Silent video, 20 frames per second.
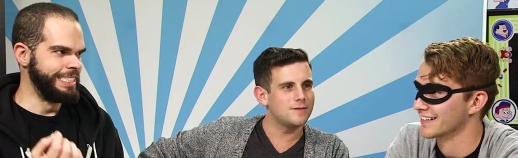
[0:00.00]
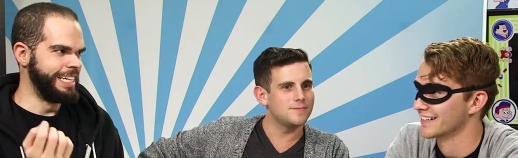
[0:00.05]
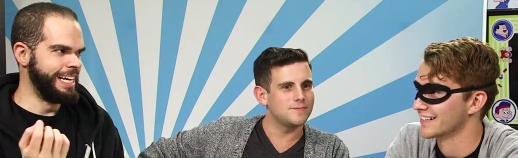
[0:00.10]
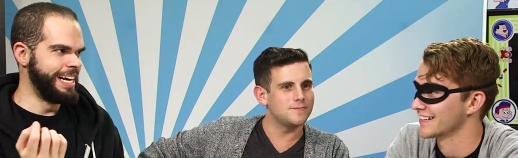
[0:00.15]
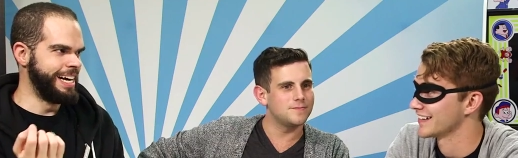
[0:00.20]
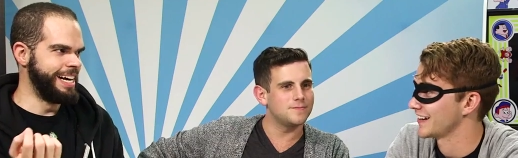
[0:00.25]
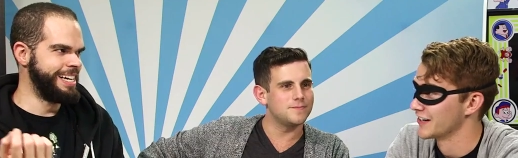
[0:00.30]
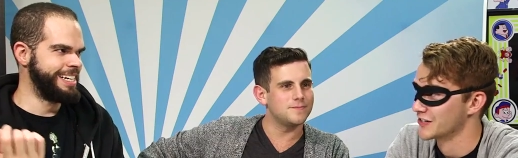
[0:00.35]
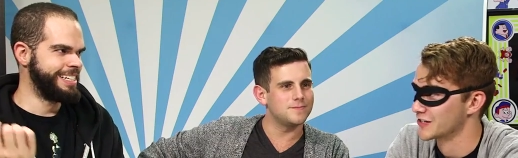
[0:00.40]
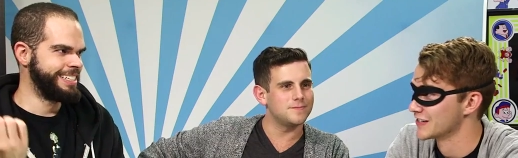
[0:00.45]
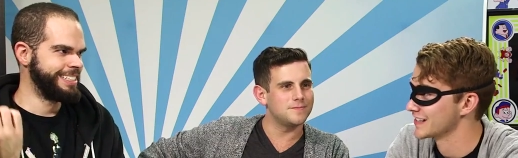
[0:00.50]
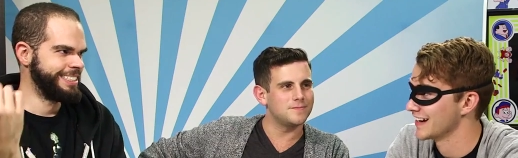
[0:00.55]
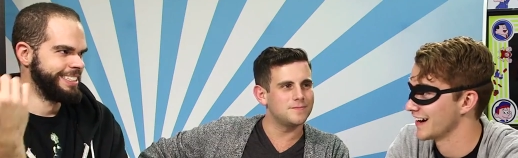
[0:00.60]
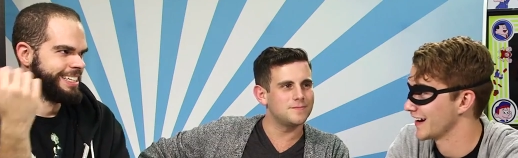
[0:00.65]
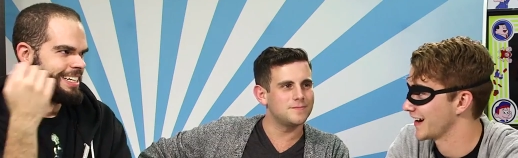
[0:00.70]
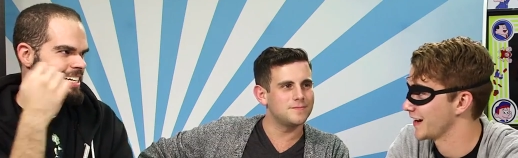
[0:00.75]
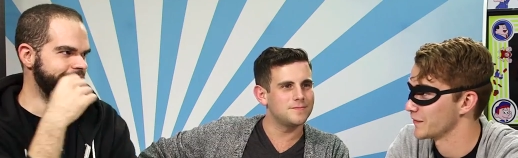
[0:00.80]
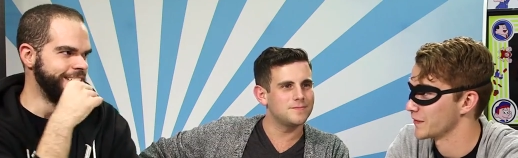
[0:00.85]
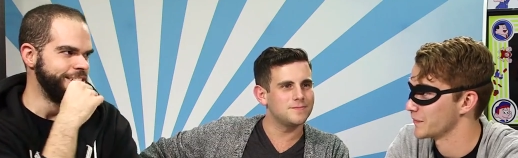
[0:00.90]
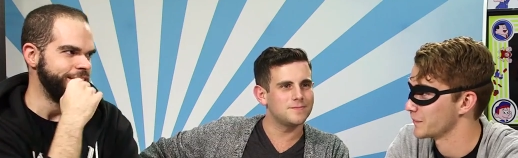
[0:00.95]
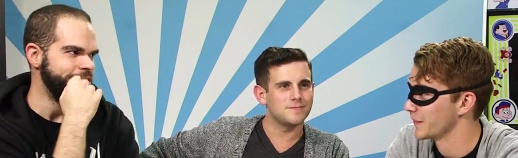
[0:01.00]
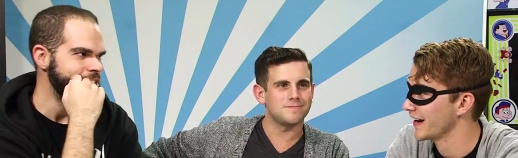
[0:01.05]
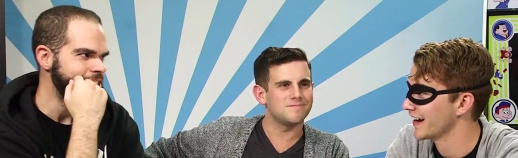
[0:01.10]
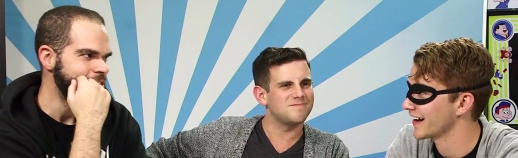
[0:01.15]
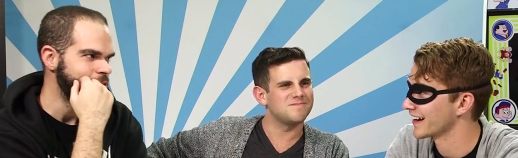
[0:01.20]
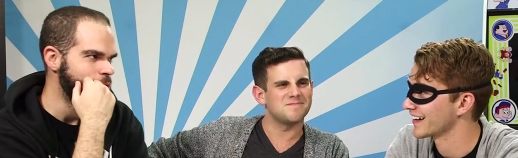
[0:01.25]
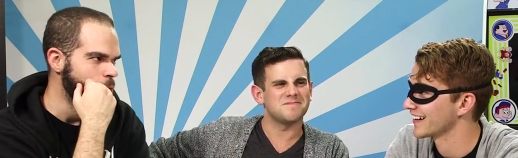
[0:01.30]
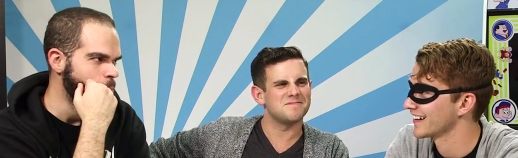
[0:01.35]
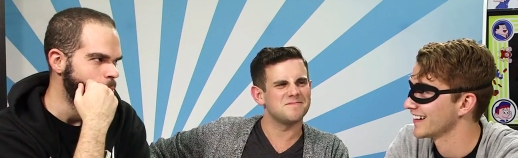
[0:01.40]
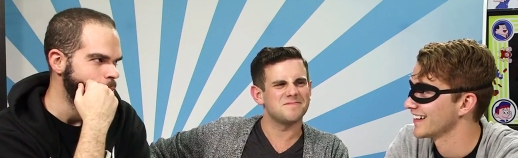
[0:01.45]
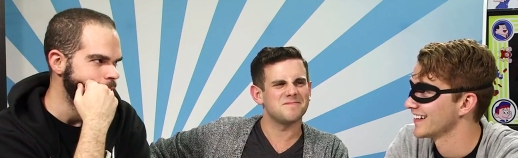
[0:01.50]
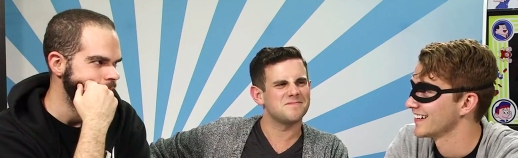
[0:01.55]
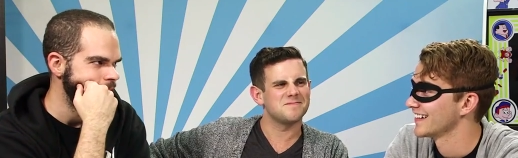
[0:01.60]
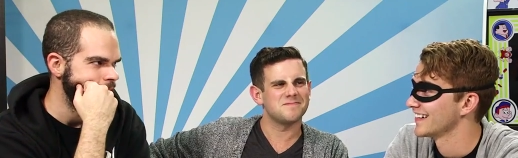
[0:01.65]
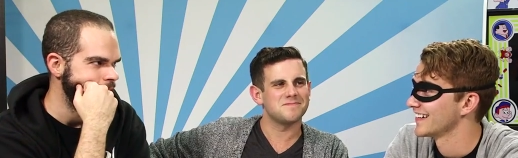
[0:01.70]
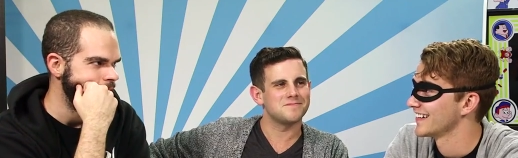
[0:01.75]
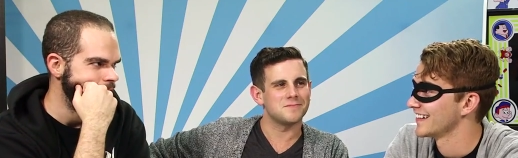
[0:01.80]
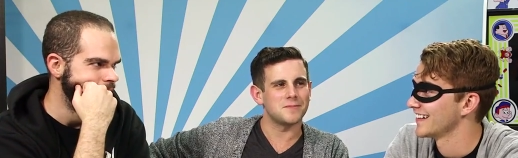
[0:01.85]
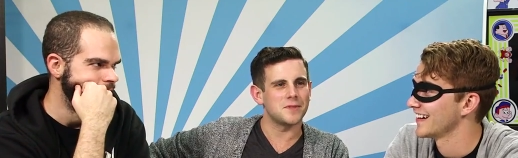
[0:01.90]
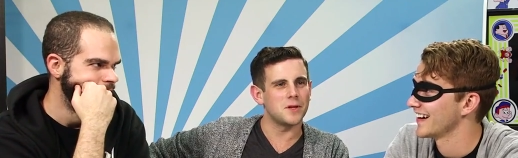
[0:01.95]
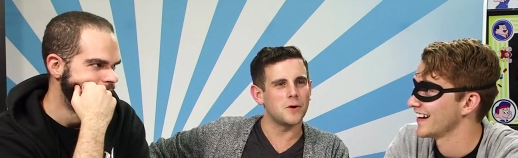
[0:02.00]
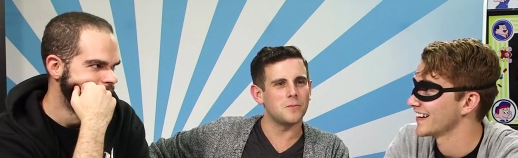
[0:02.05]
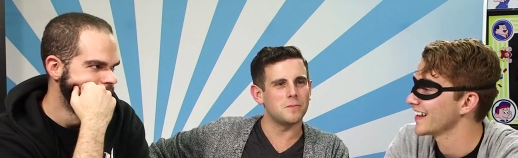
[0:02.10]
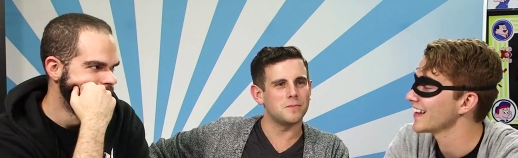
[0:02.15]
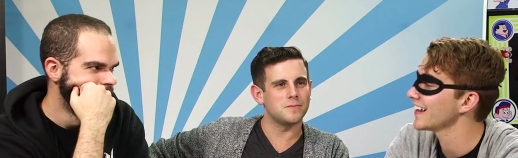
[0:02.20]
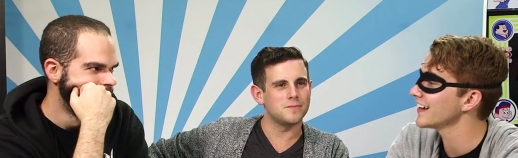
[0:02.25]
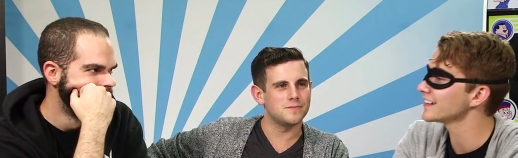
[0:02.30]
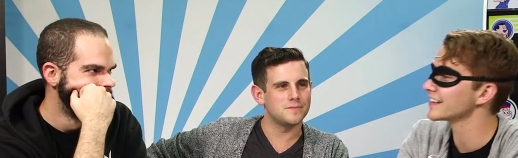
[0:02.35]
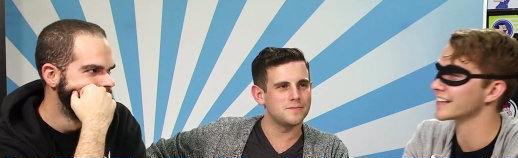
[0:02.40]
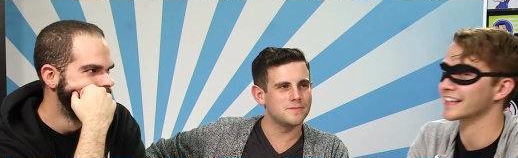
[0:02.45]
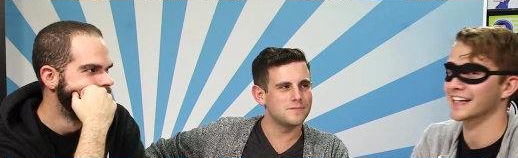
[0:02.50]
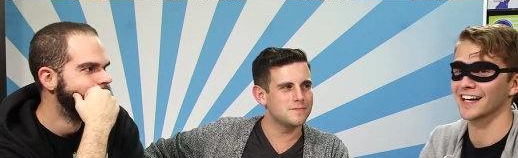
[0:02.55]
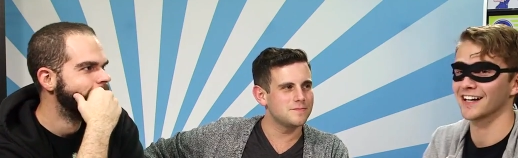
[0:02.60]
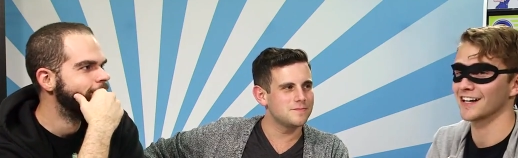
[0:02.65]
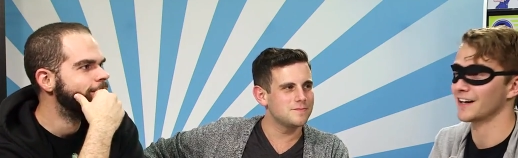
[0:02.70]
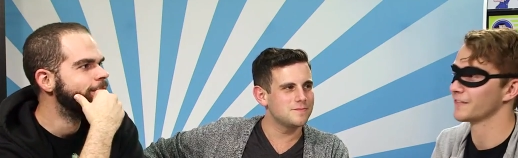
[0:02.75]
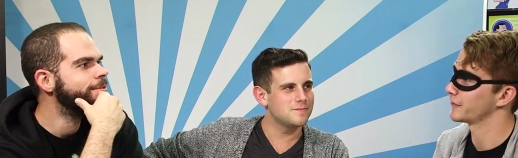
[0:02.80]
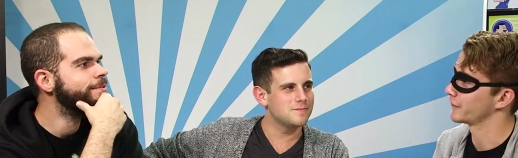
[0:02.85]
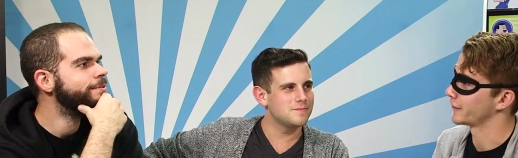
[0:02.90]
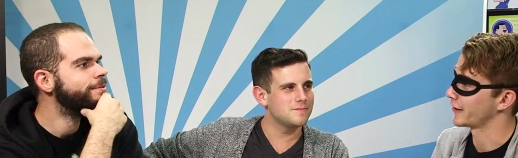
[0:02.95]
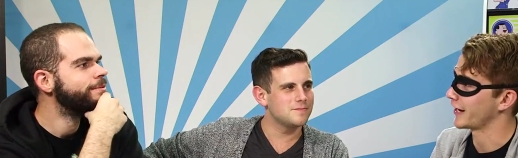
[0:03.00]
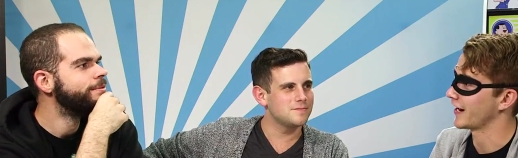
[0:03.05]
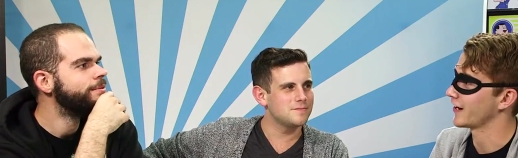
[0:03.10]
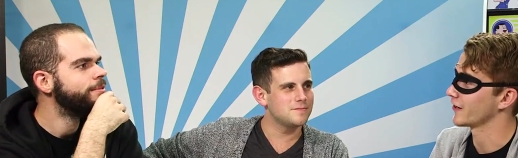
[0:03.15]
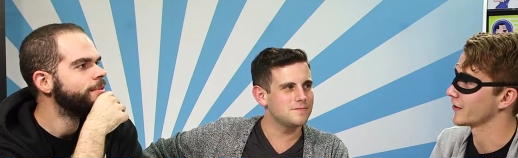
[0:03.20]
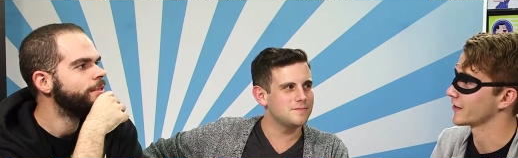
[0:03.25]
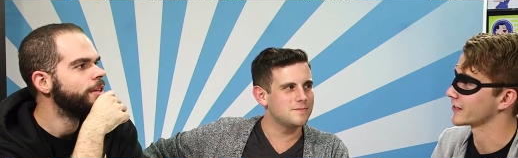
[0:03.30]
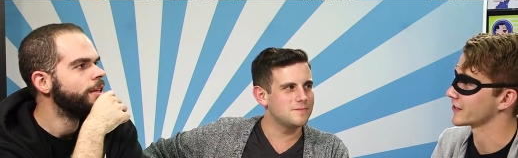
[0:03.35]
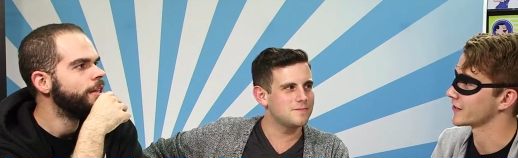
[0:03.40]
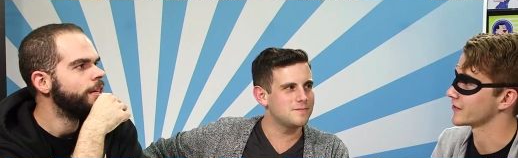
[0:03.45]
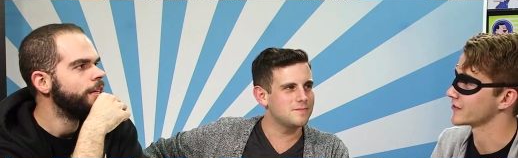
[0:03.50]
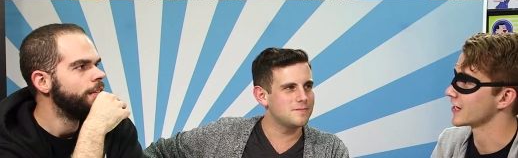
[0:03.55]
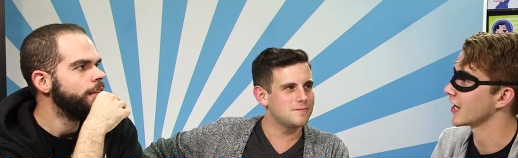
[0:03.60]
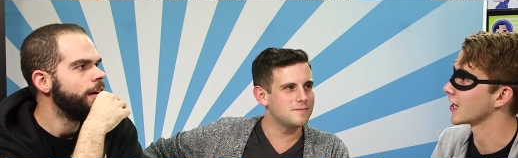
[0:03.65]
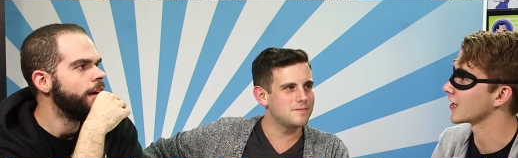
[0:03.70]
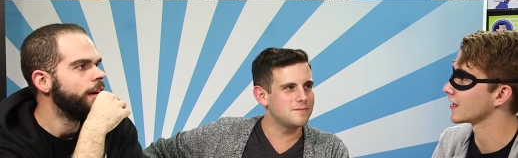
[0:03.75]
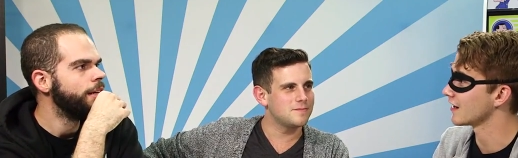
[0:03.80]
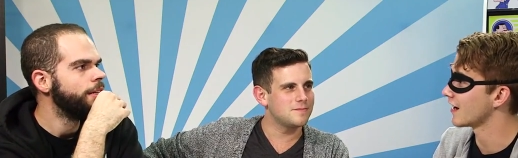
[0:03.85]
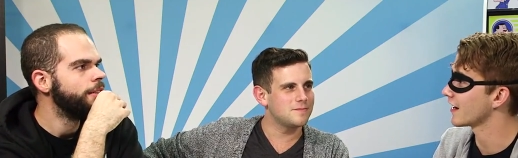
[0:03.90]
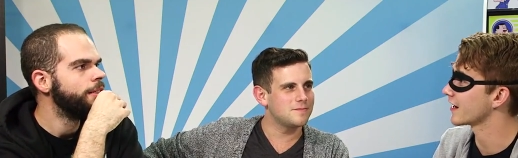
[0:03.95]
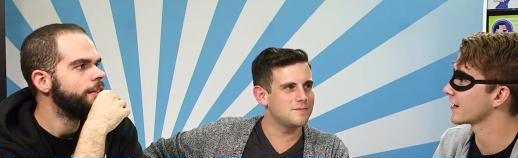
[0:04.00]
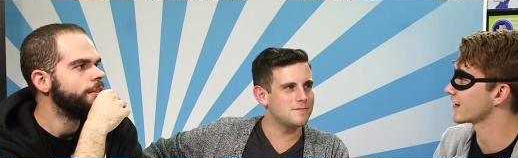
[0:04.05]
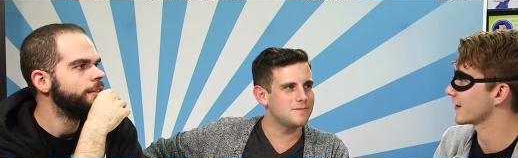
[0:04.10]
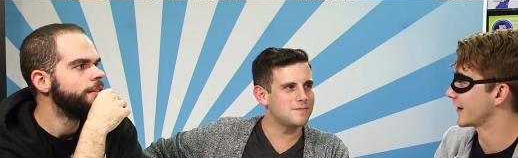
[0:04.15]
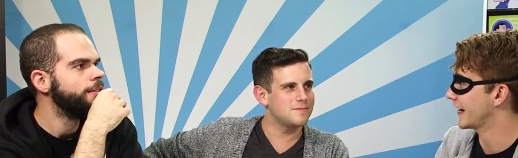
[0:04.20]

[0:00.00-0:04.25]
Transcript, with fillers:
Speaker 1: Yeah. yeah she's not coming she's back. She's super dead. Yeah, nope. they like to kill off their characters. Yeah. A lot of their